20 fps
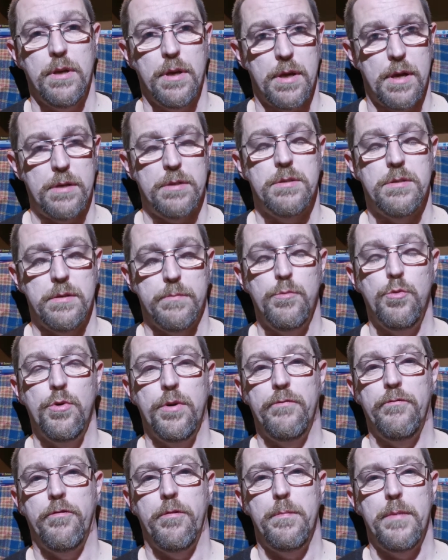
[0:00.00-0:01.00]
can get some
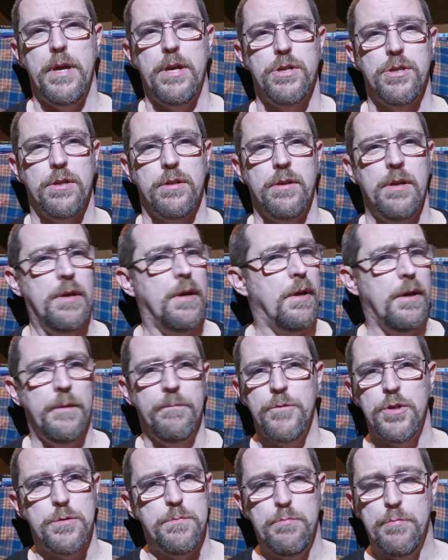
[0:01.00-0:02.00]
more information,
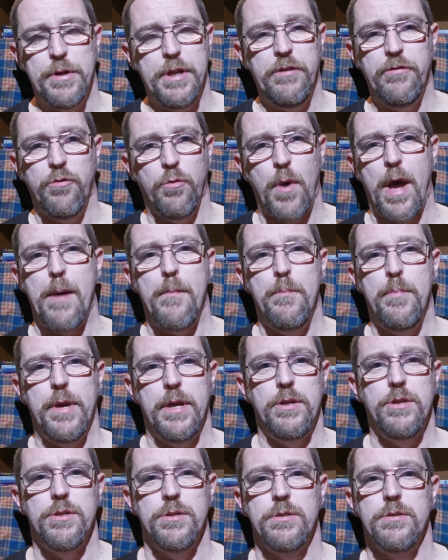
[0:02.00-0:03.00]
just brief web
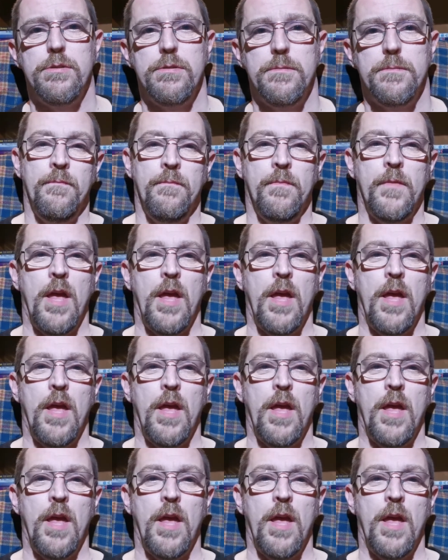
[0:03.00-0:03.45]
pages.